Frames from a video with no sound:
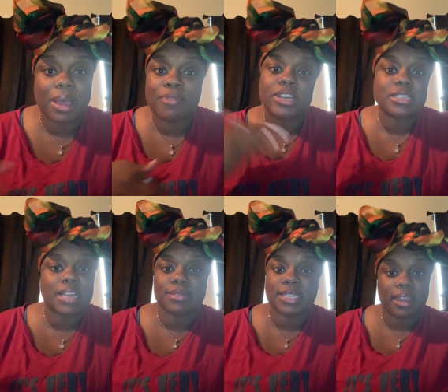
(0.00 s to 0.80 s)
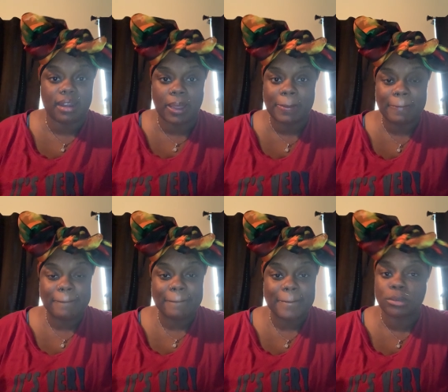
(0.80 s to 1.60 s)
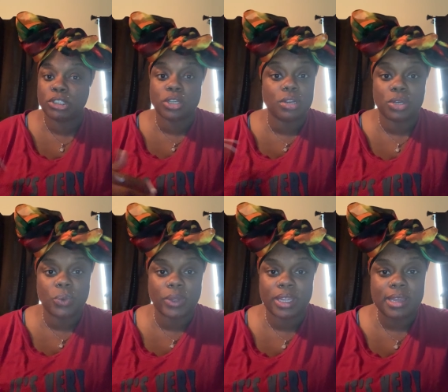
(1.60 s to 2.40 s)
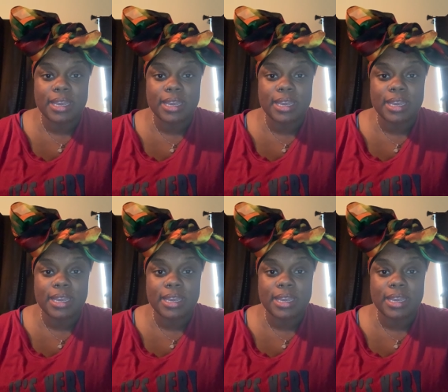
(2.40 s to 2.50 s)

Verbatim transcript: I'm gonna stop saying that I'm just gonna do it.